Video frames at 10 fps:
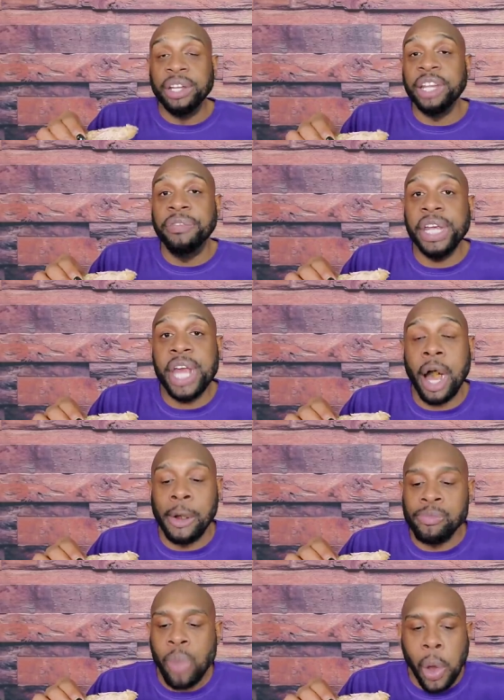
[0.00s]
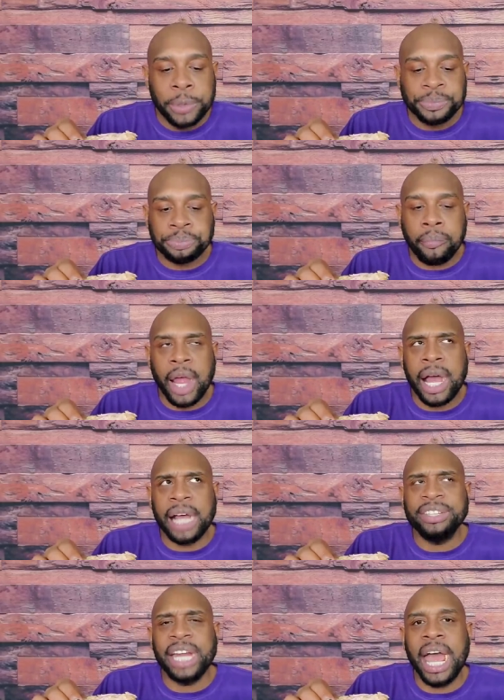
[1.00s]
This video,
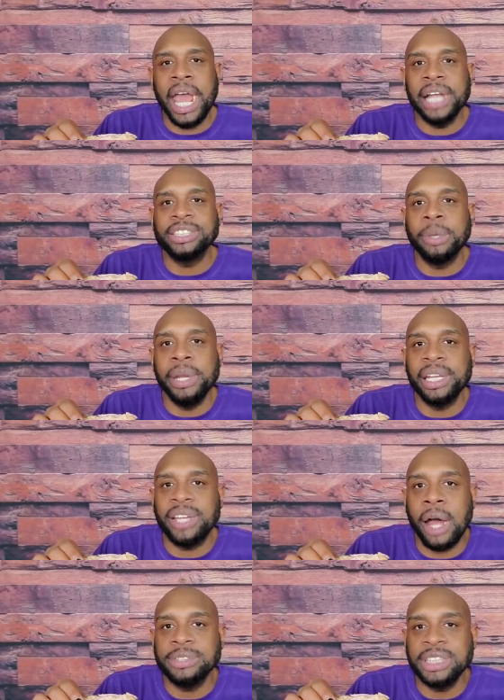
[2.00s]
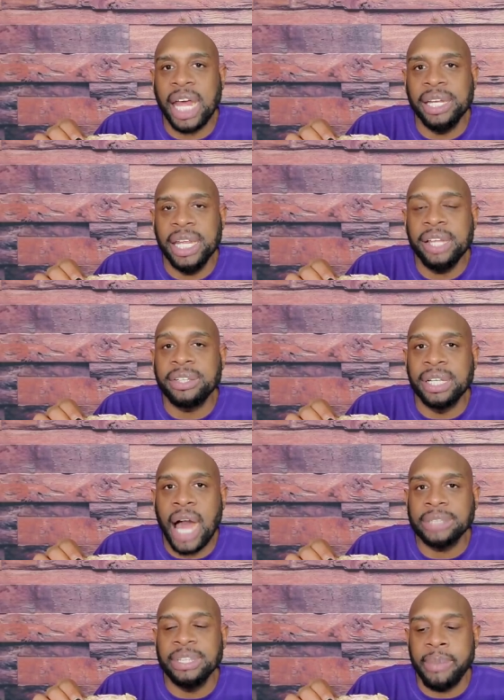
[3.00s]
like I said, I had so many thoughts and ideas
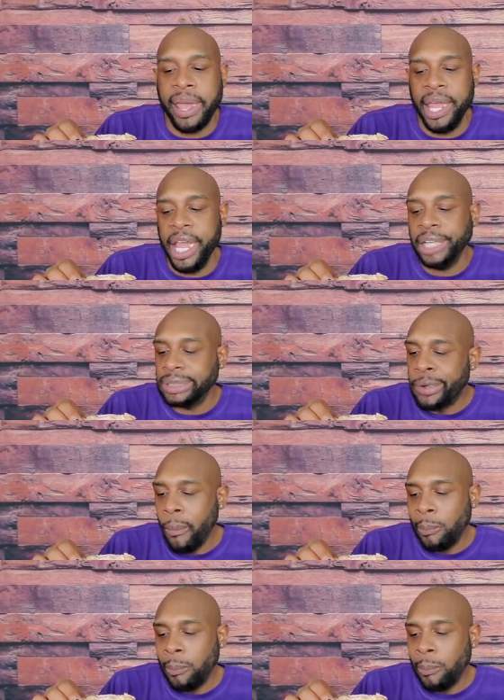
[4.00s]
locked in my head,